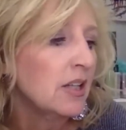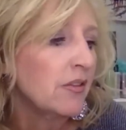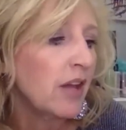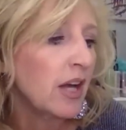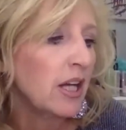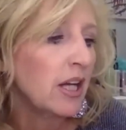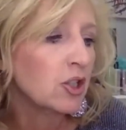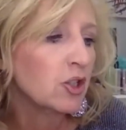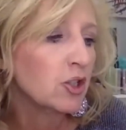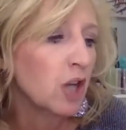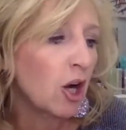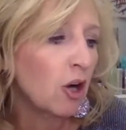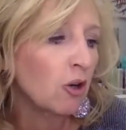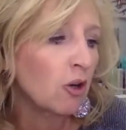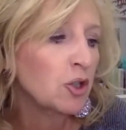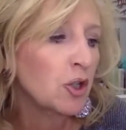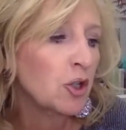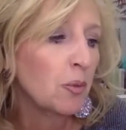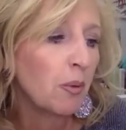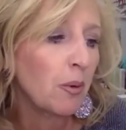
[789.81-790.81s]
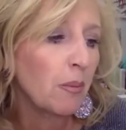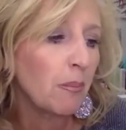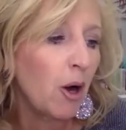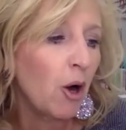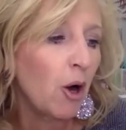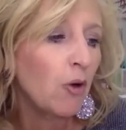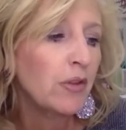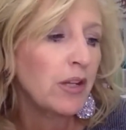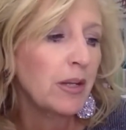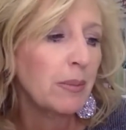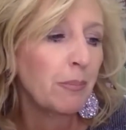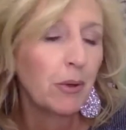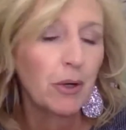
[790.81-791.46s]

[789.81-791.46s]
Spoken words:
that's shown to promote the